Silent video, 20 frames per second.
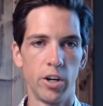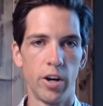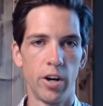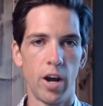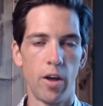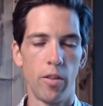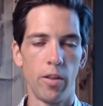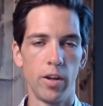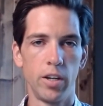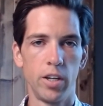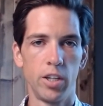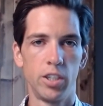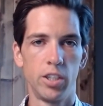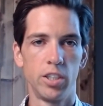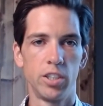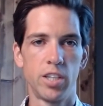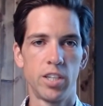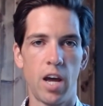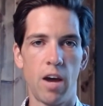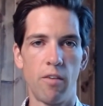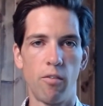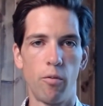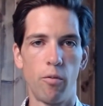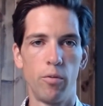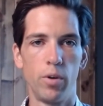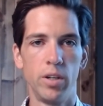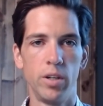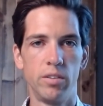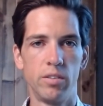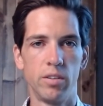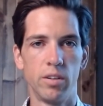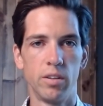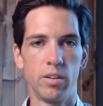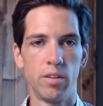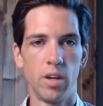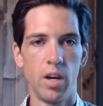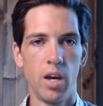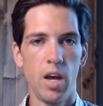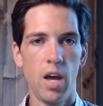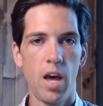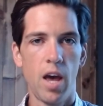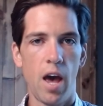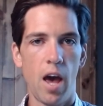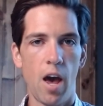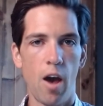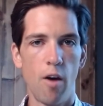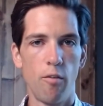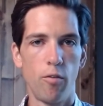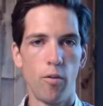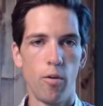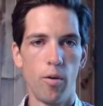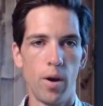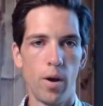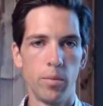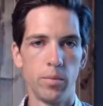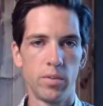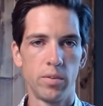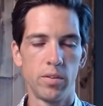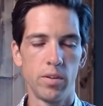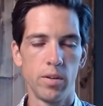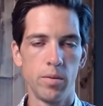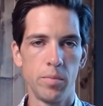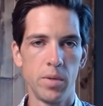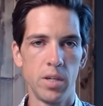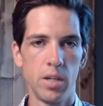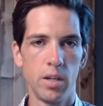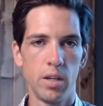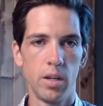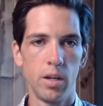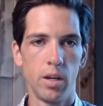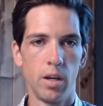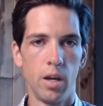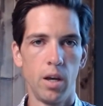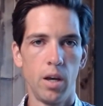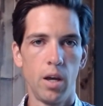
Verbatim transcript: Now, they did just have a recent FOMC meeting,